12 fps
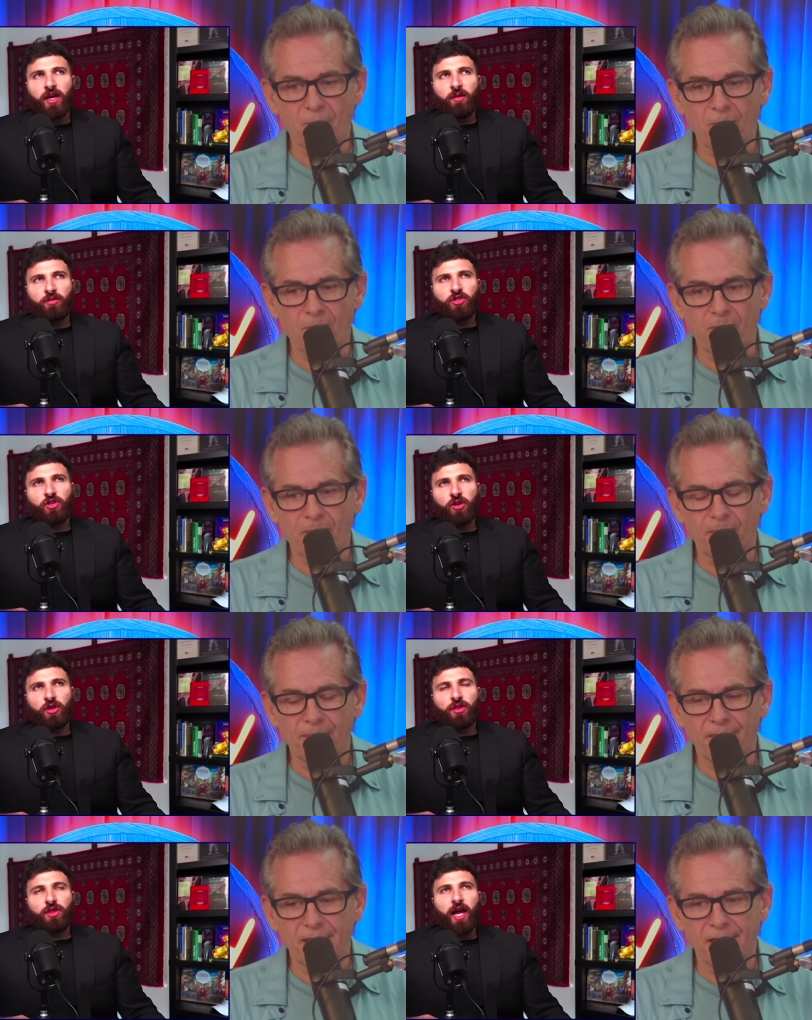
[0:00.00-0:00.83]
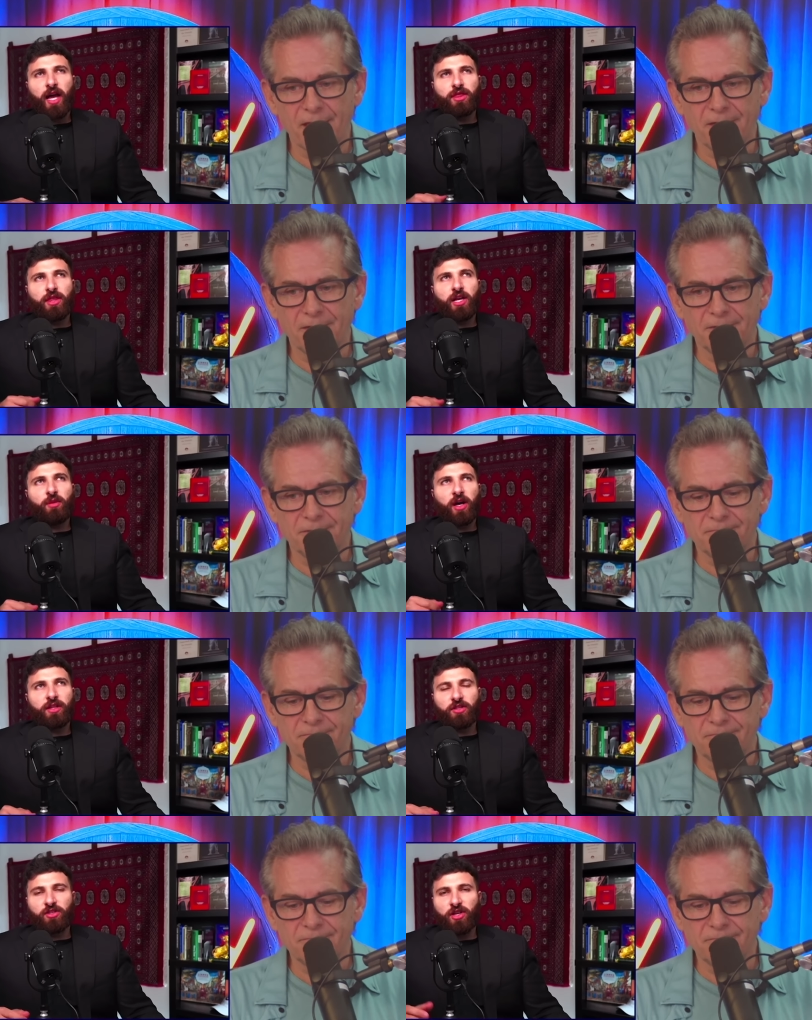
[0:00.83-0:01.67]
Speaker 1: But, you know, you think I think about
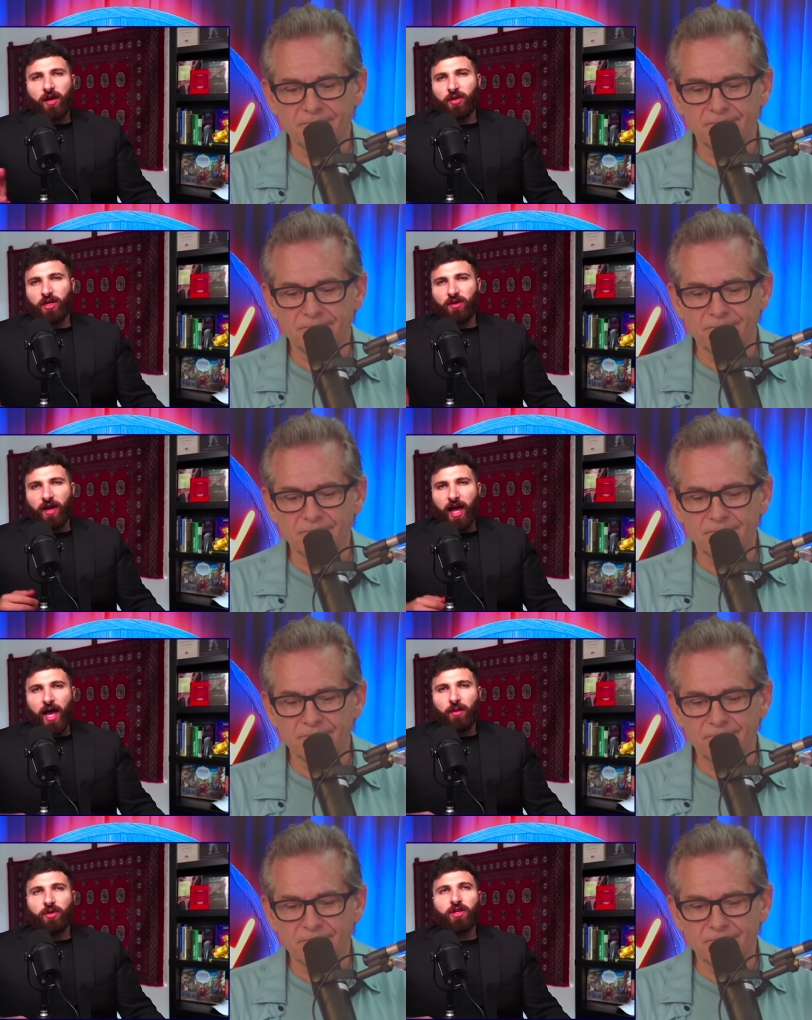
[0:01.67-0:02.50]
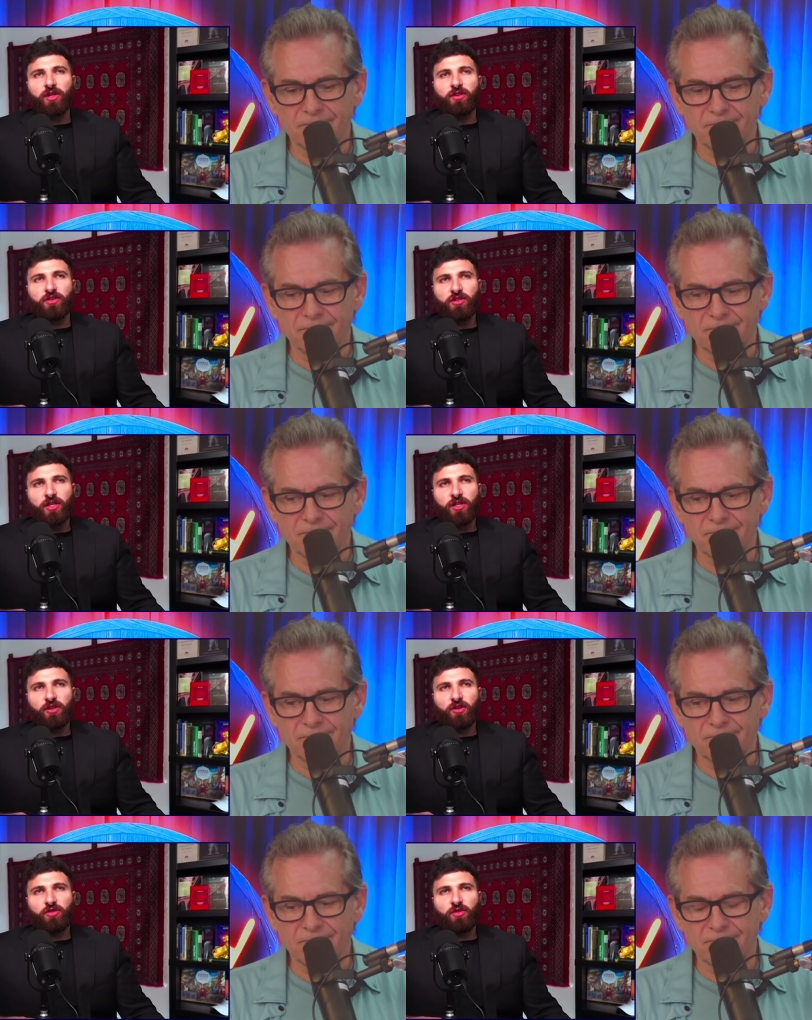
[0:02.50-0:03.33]
the topic of happiness, and, you
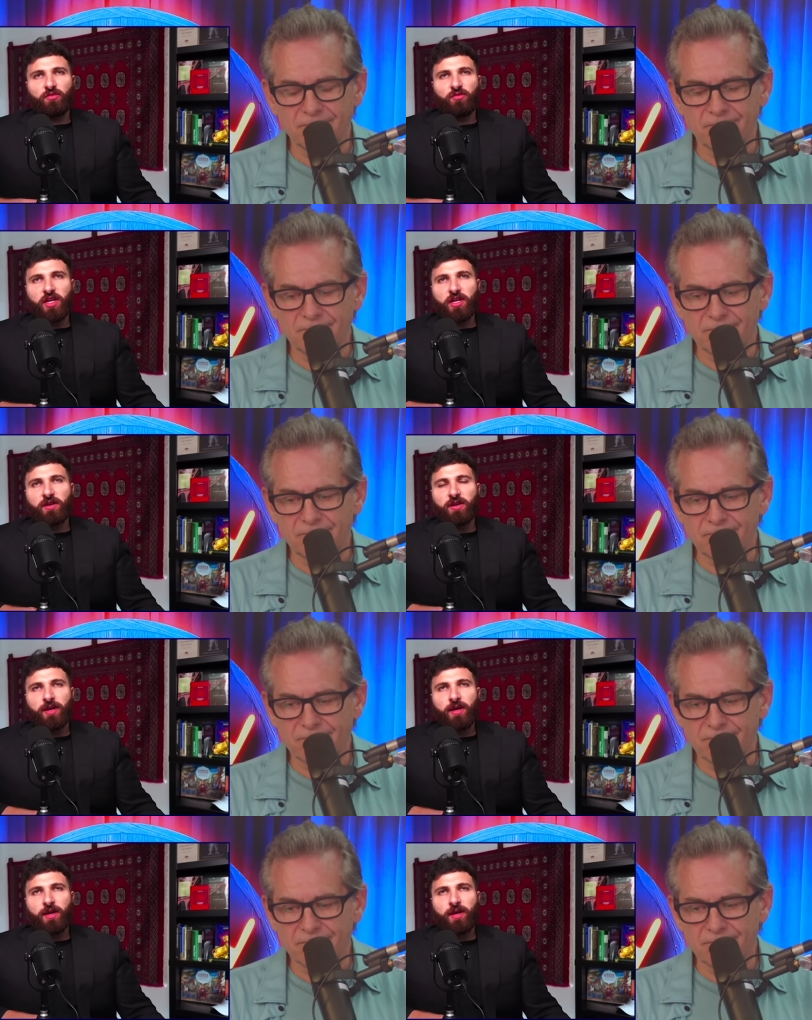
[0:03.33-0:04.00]
know, to me,